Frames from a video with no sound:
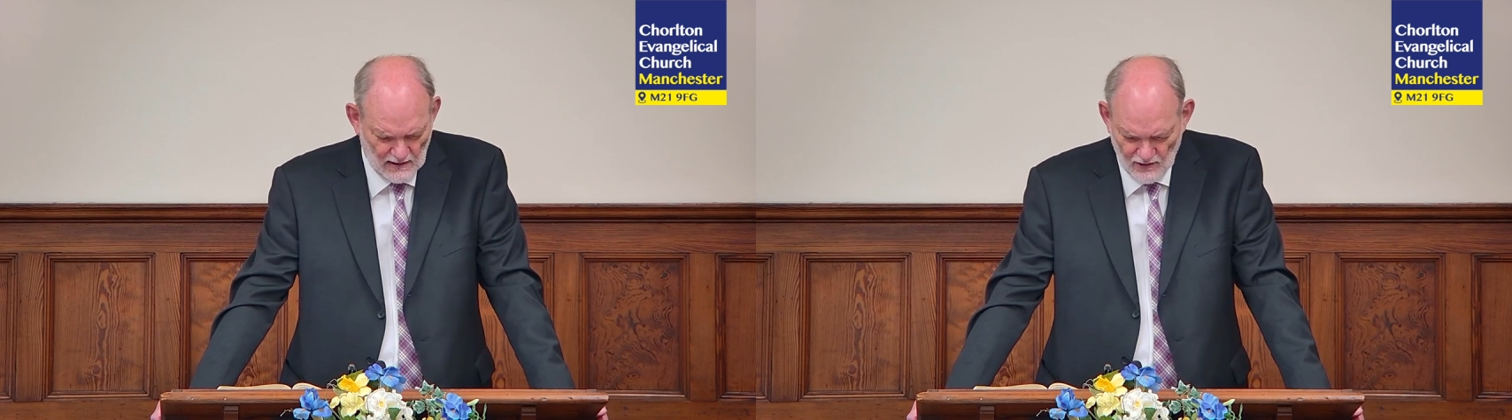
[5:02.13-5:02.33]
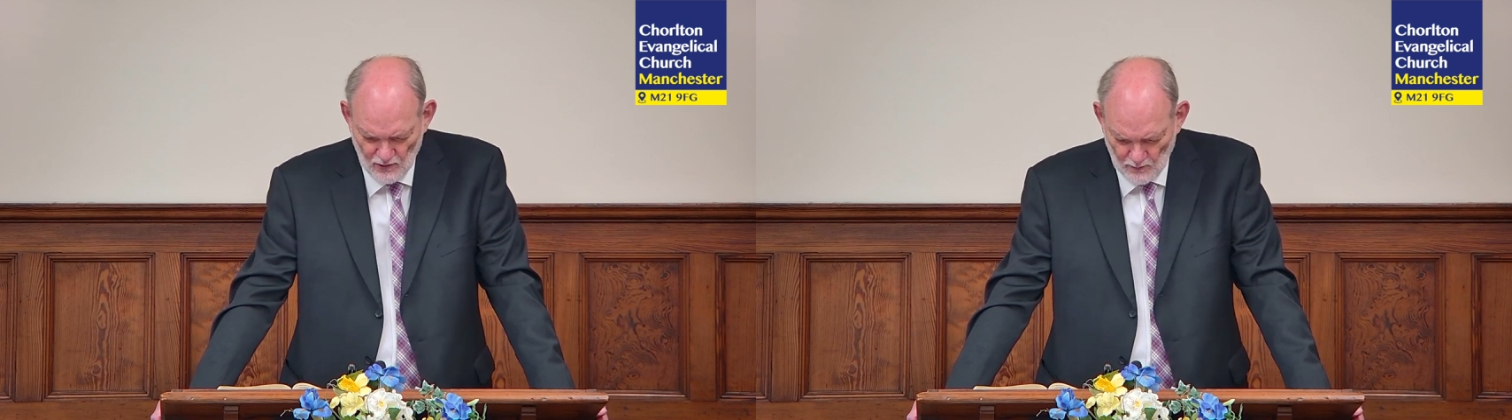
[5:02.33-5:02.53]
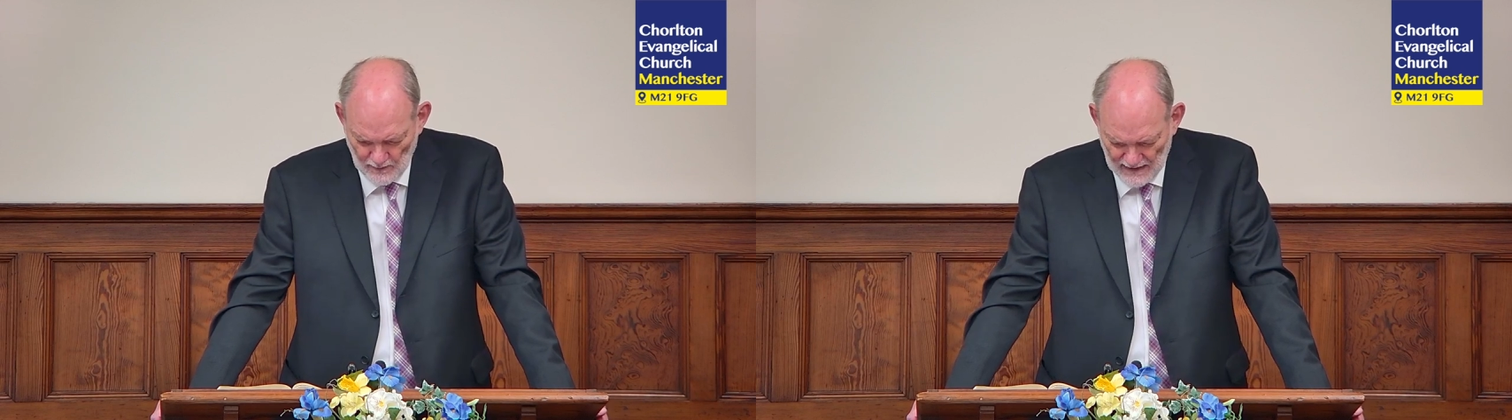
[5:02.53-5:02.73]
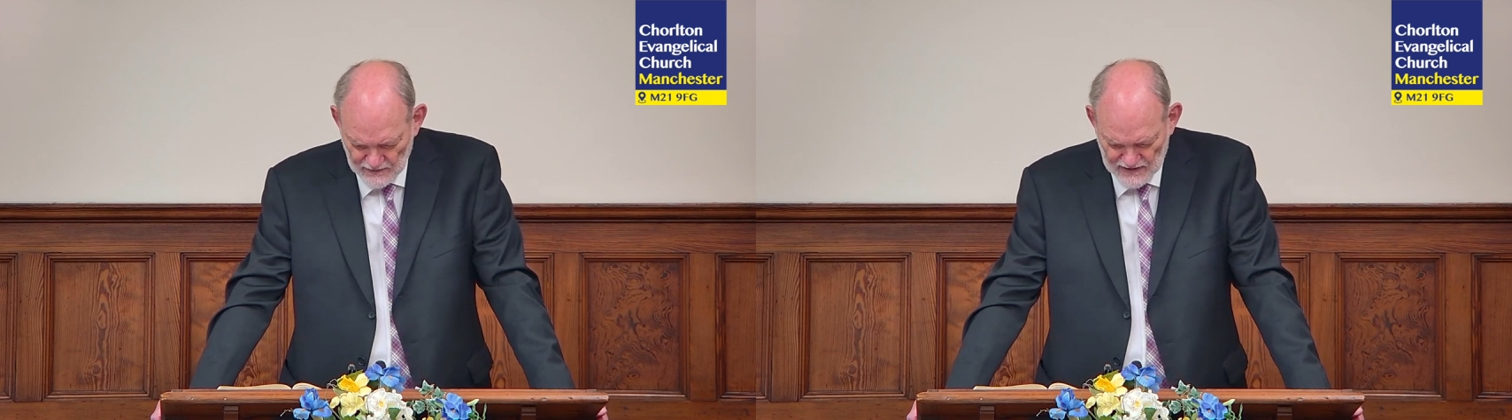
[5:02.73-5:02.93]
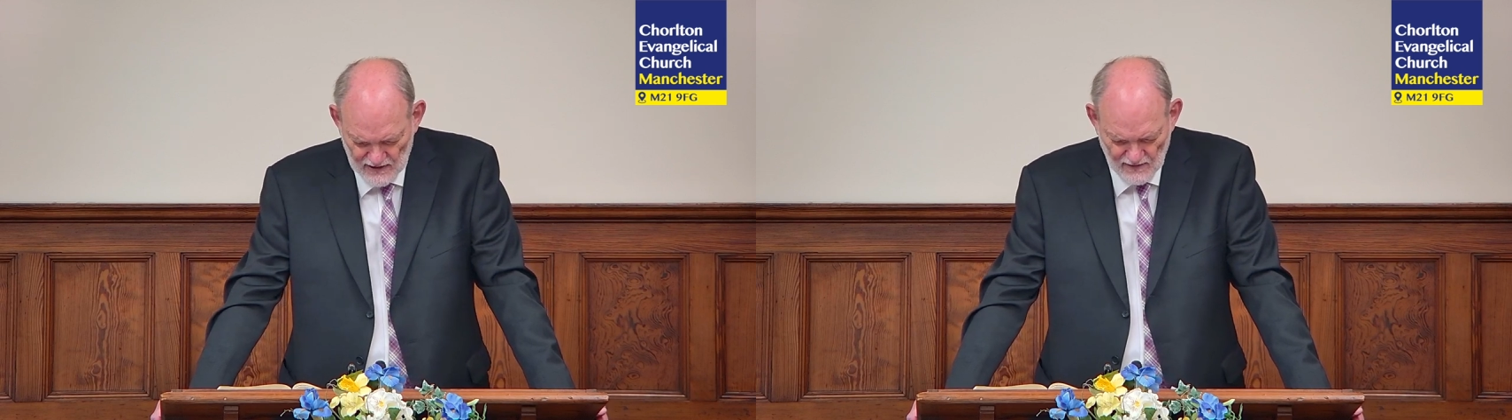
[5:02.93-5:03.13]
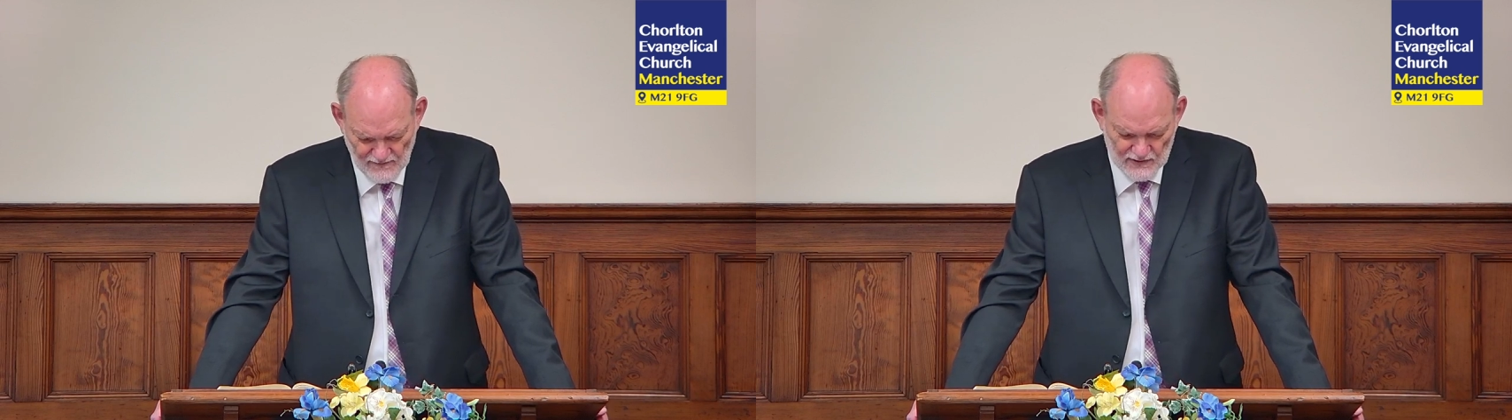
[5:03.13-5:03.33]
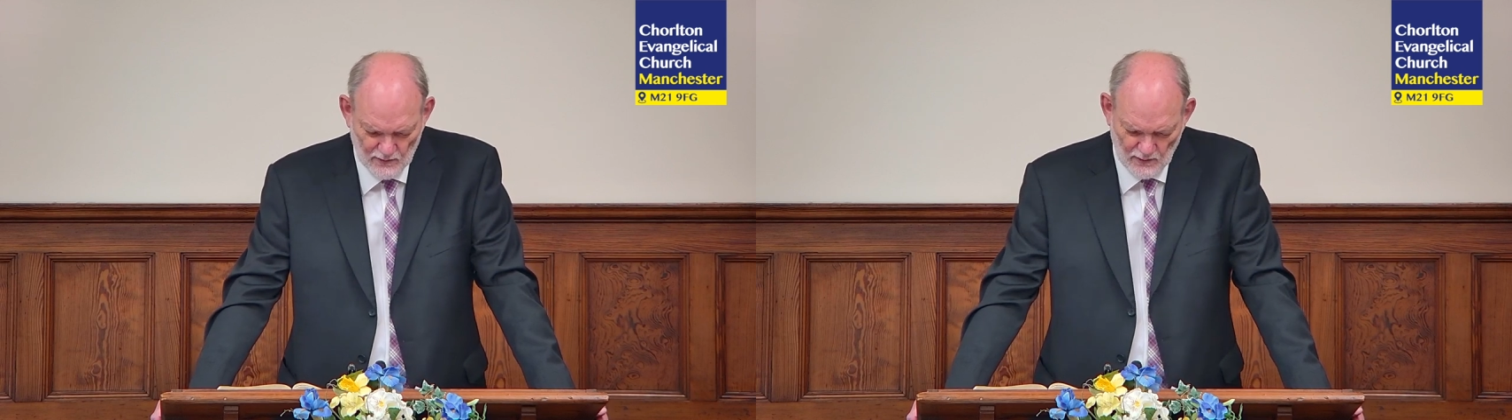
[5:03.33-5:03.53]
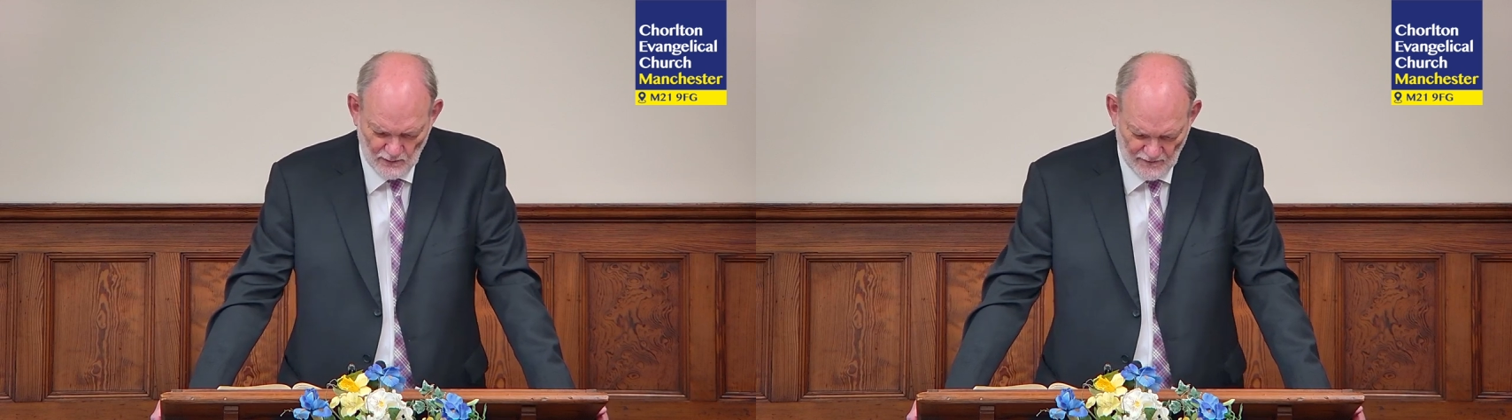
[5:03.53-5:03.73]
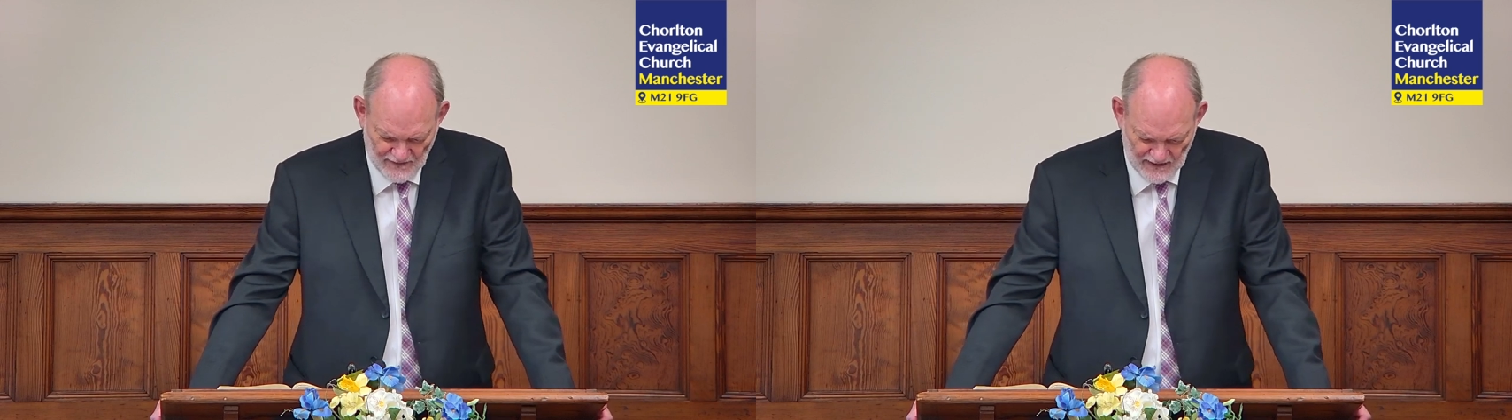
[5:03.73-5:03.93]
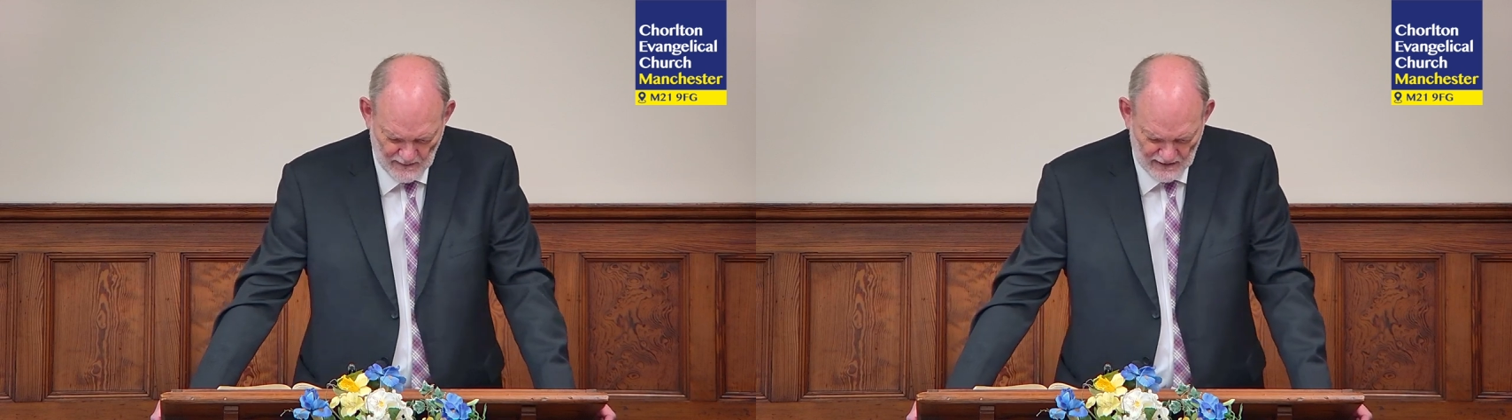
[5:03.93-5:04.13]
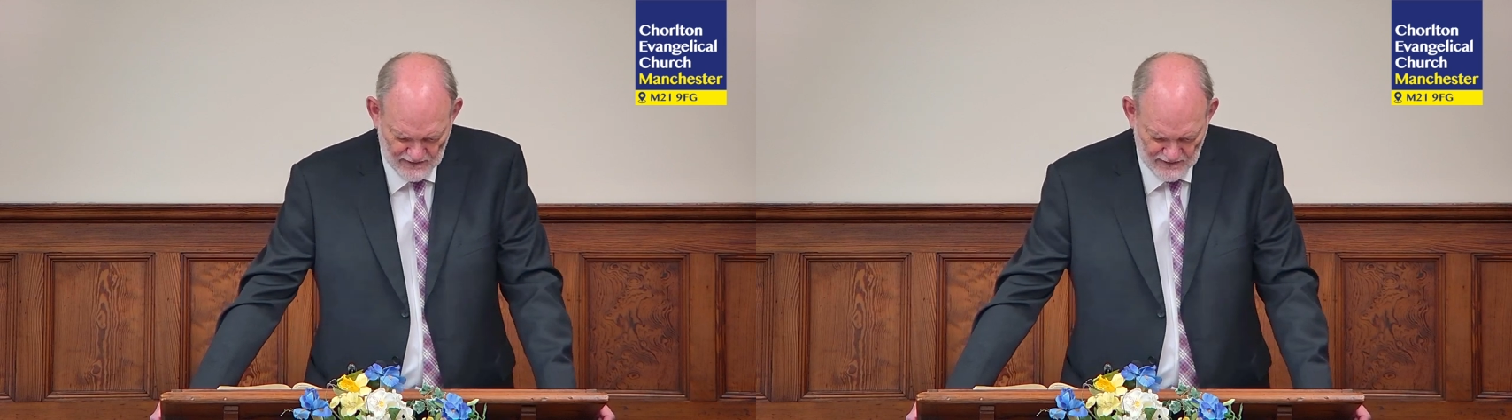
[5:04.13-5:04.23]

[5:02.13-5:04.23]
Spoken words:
your male servant or your female